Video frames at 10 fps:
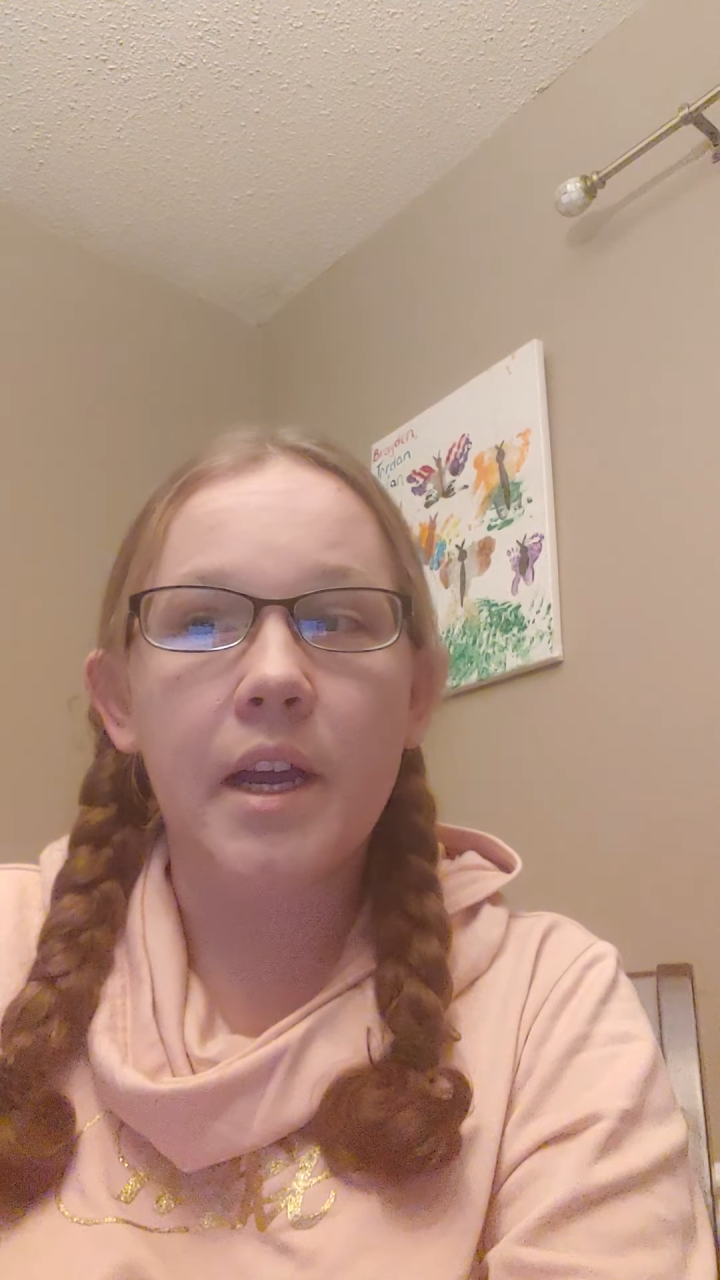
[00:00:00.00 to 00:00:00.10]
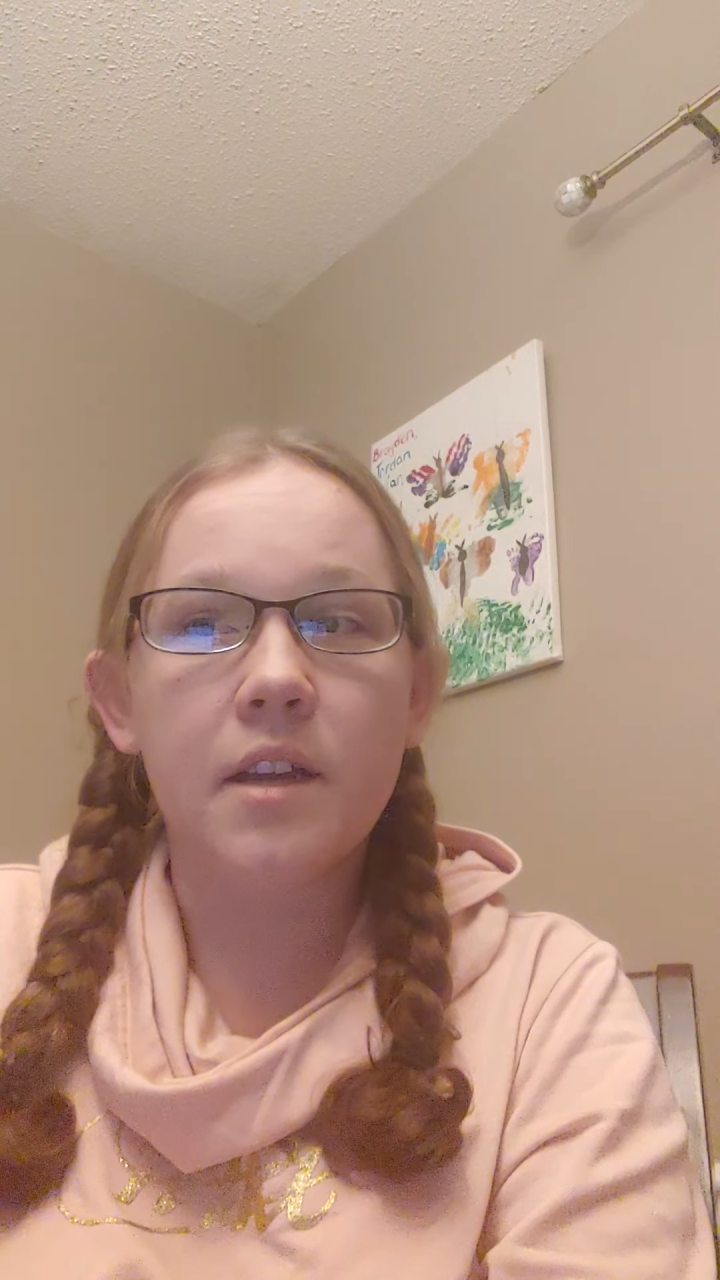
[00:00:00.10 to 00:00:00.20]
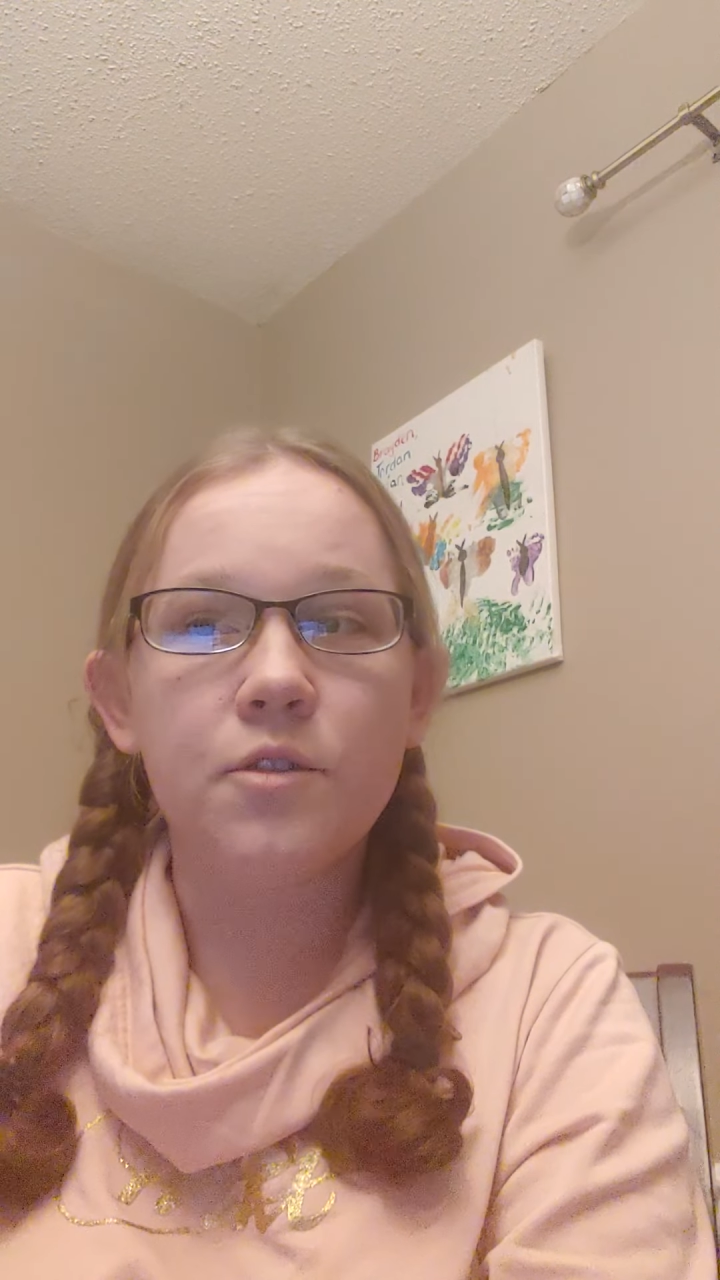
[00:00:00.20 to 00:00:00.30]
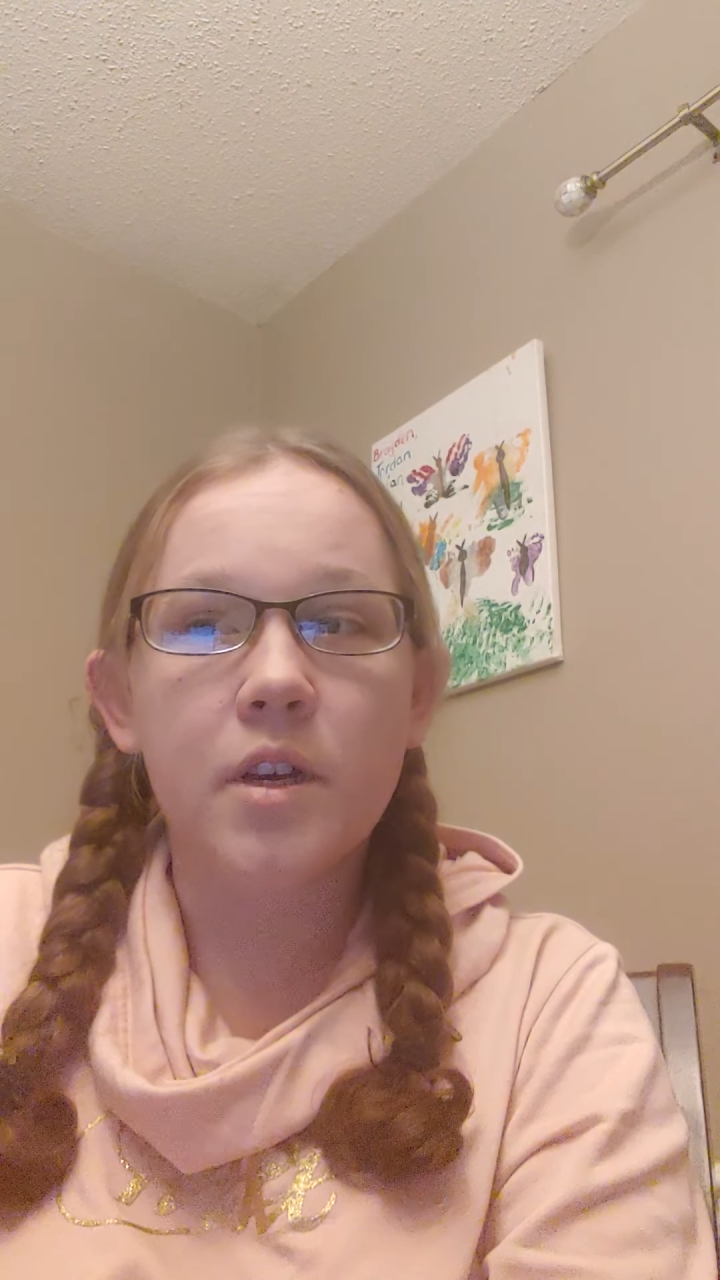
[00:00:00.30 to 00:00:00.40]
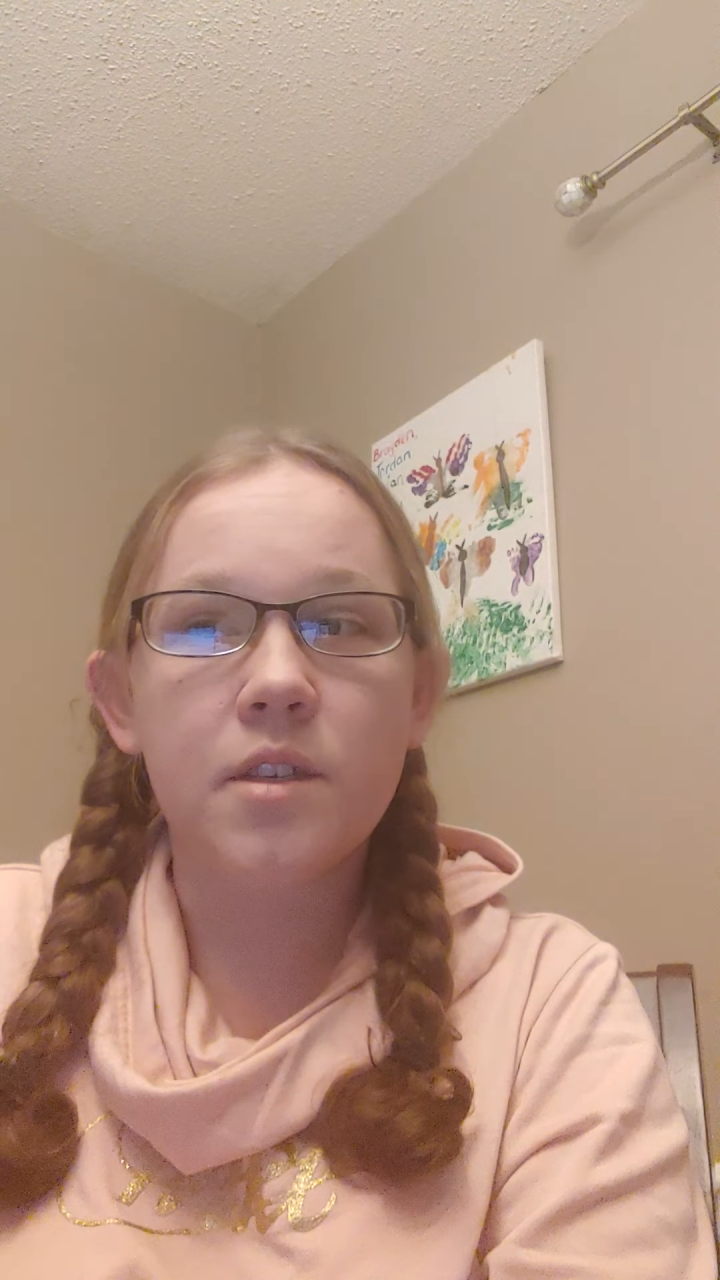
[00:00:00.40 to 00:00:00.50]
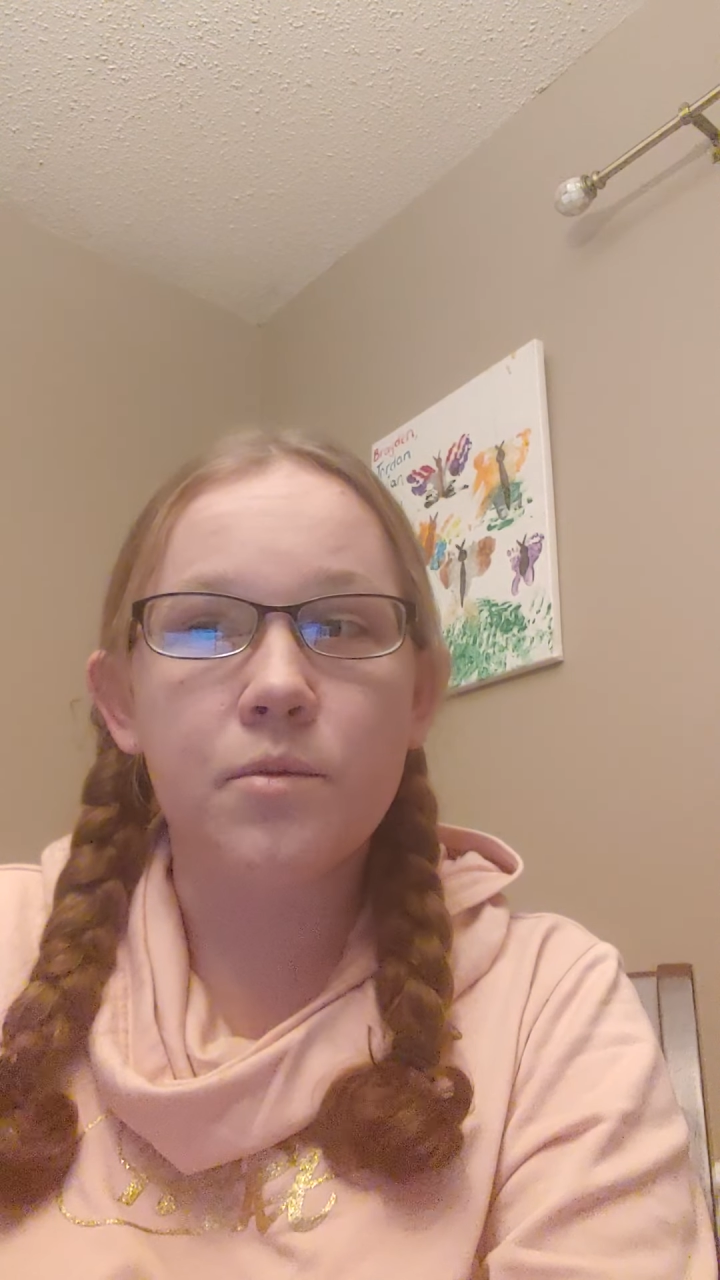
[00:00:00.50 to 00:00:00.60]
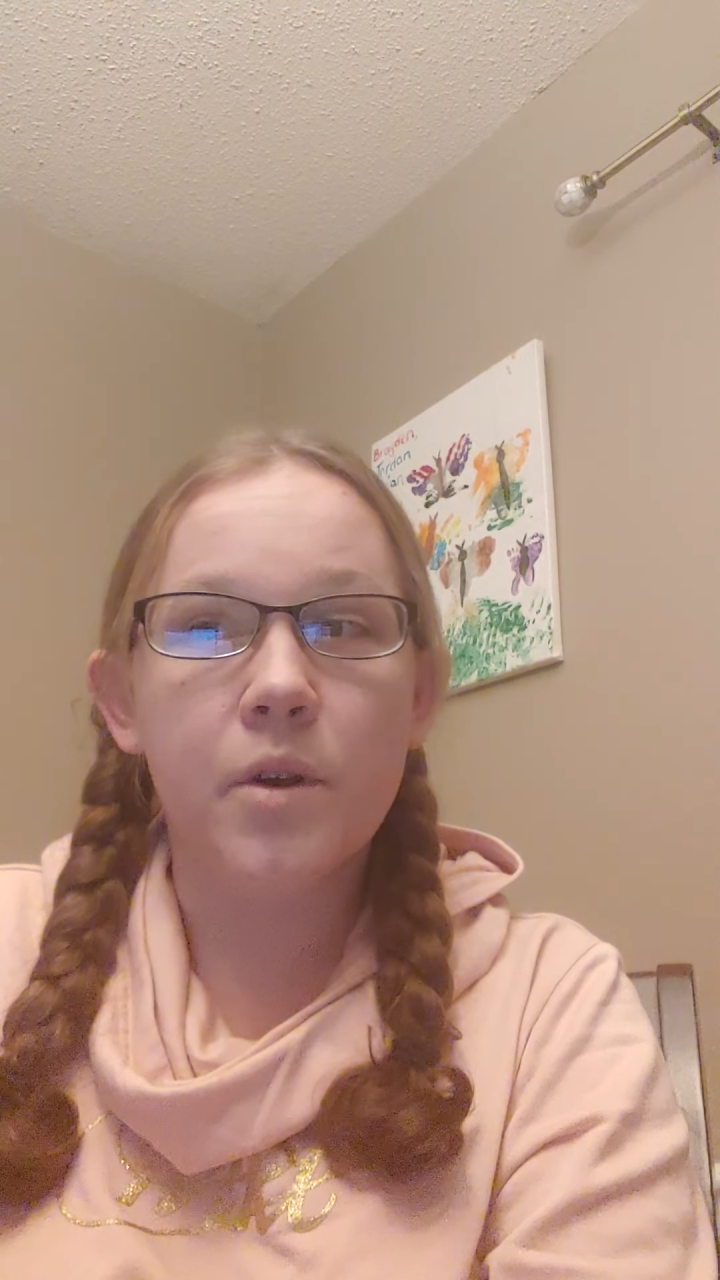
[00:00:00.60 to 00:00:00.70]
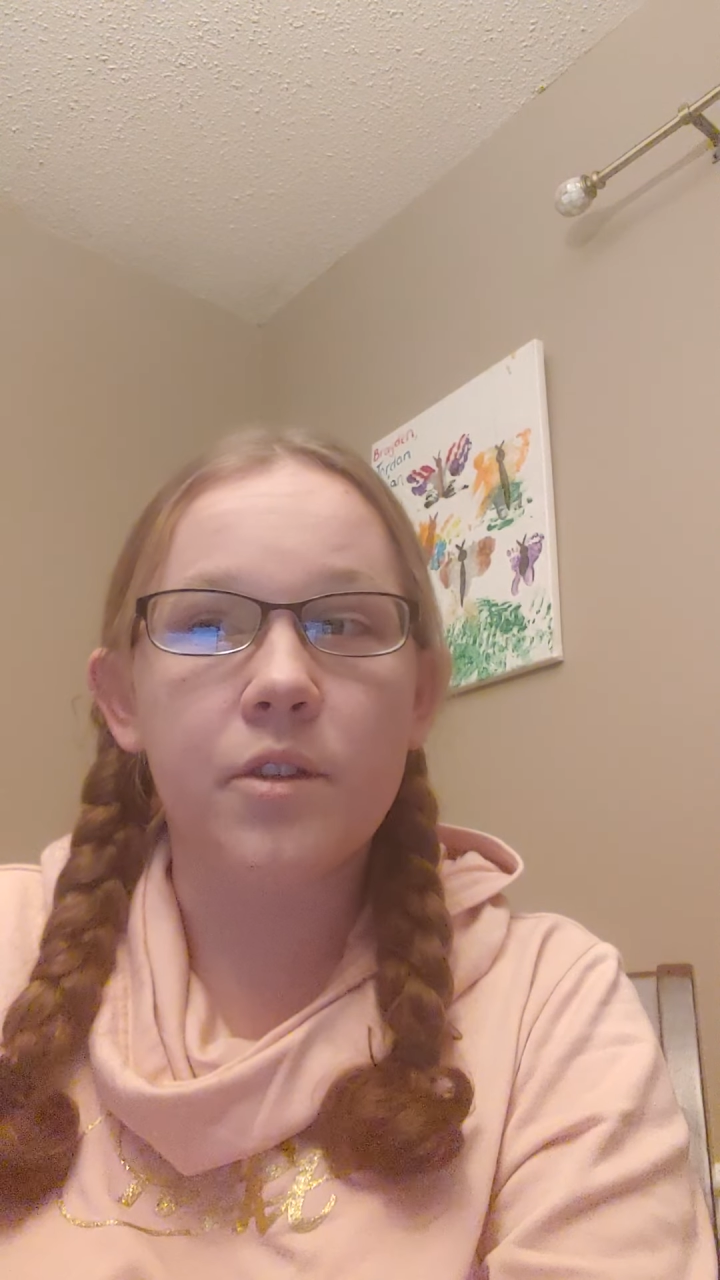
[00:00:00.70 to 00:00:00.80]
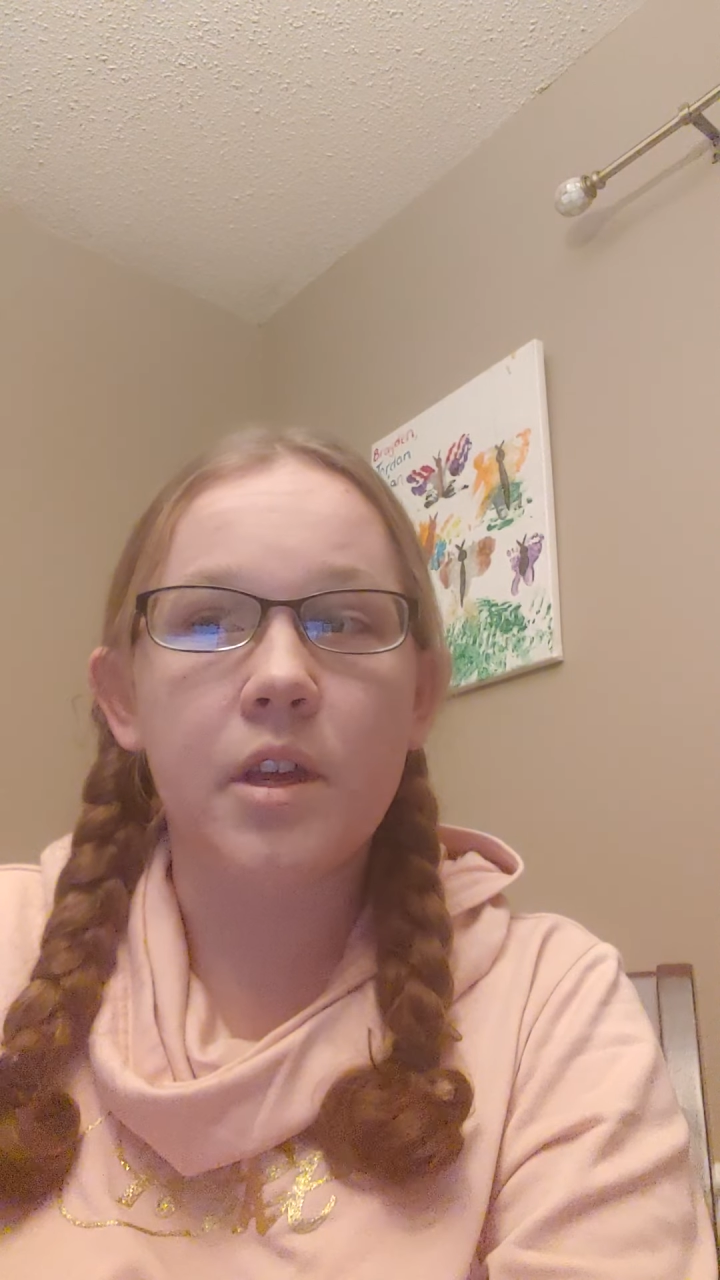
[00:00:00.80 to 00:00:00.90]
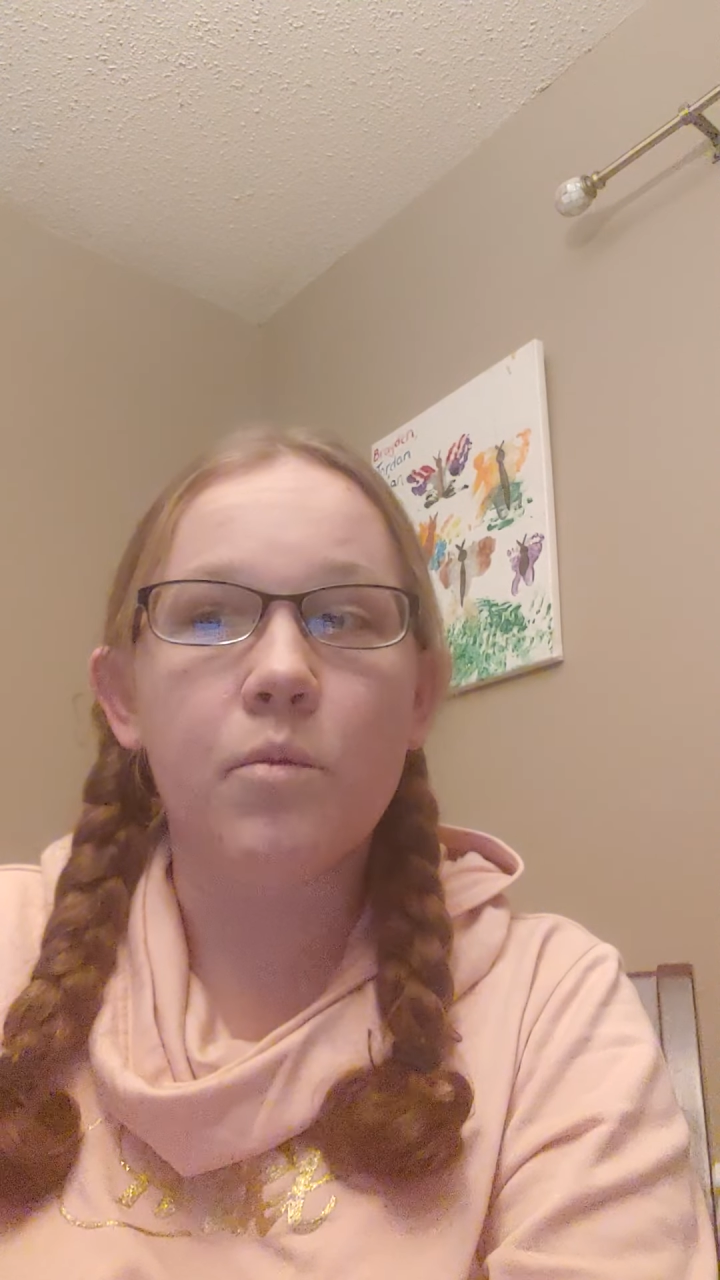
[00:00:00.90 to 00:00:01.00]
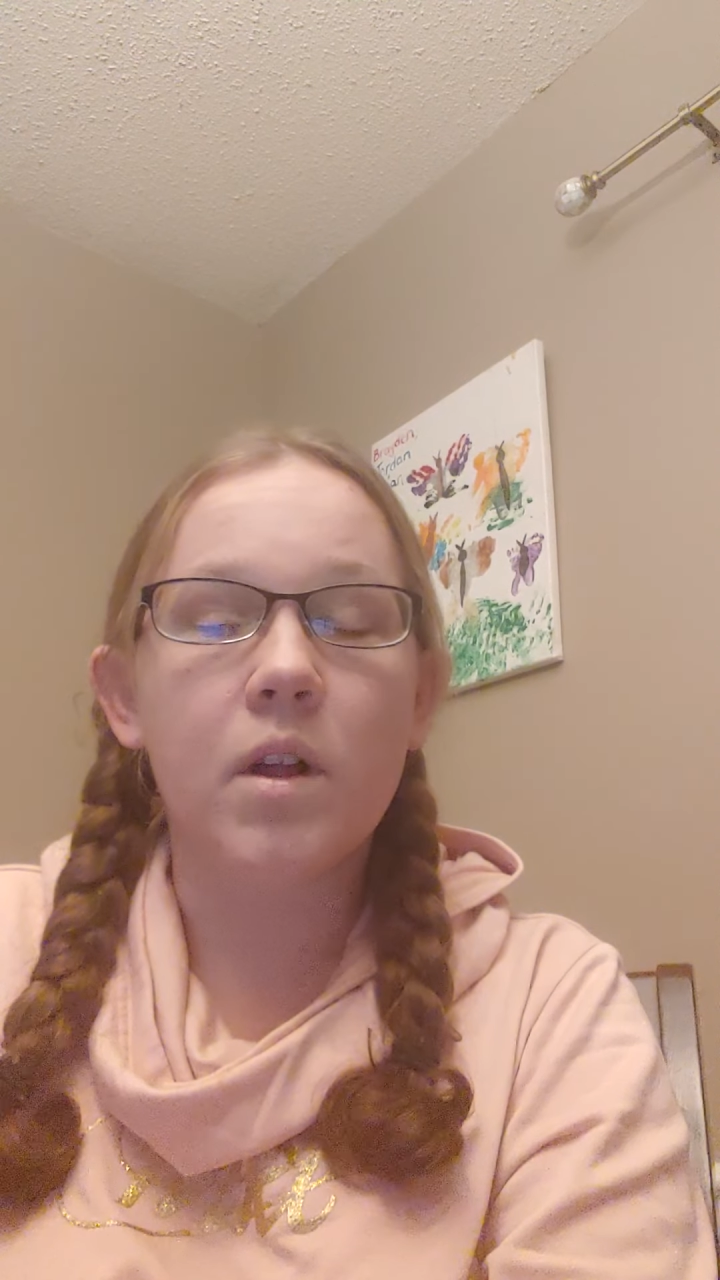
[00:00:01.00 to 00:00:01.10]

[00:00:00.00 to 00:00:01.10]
and trustworthy